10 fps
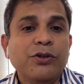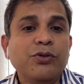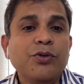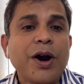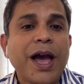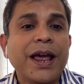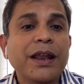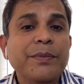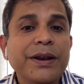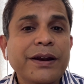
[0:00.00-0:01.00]
to
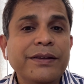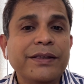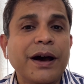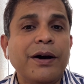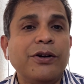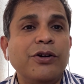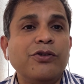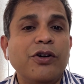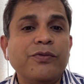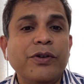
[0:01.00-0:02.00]
eliminate the
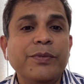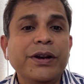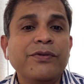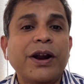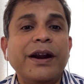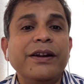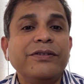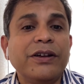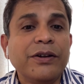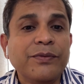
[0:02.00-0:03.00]
non-conformity for
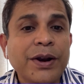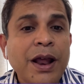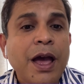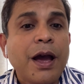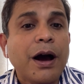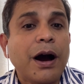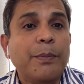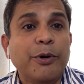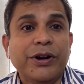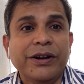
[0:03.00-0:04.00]
undesirable
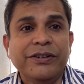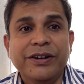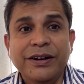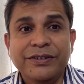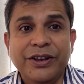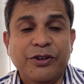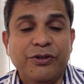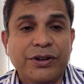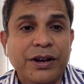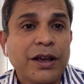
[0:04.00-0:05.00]
potential
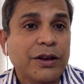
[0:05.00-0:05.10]
situation.